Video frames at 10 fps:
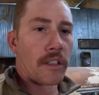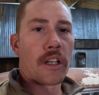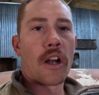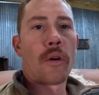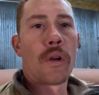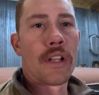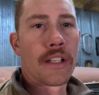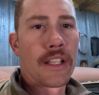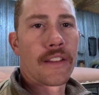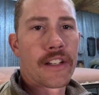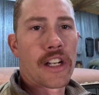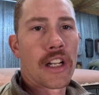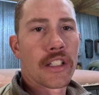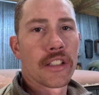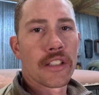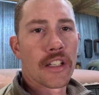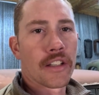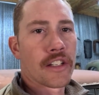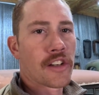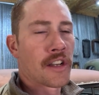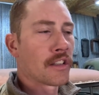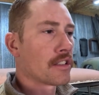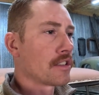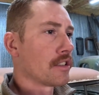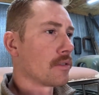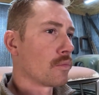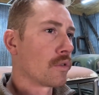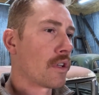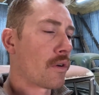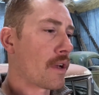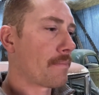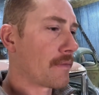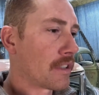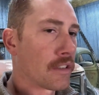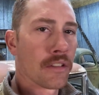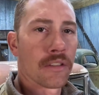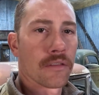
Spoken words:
go get the truck hooked onto the trailer, and we'll load up the